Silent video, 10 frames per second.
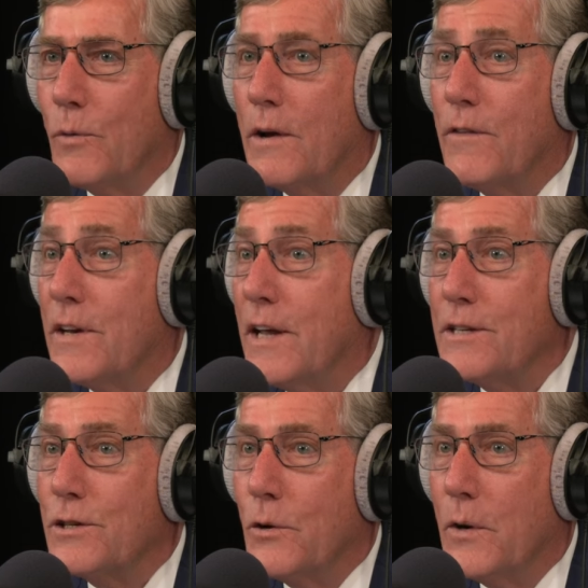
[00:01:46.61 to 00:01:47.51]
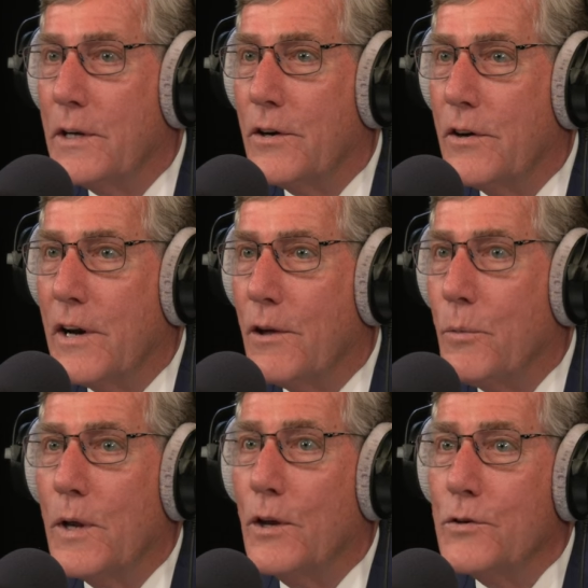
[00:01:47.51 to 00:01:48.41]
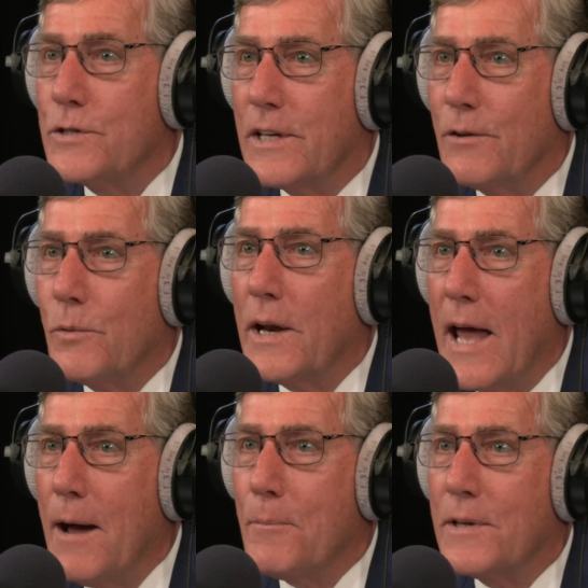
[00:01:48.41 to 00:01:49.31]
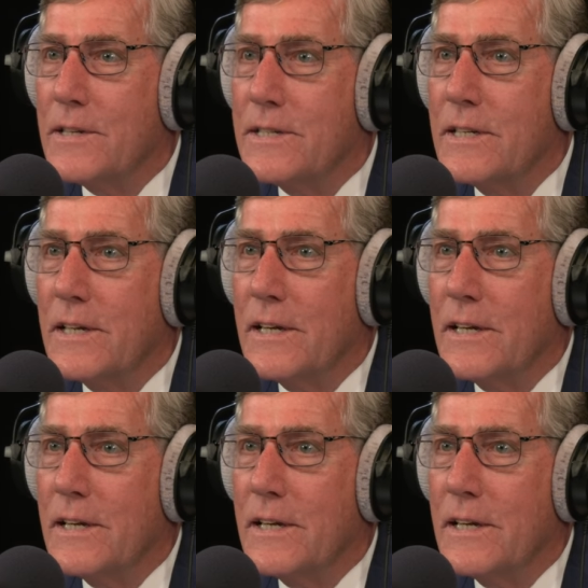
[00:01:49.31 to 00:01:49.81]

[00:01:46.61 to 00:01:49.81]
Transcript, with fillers: what if it does go under and we lose it? What happens?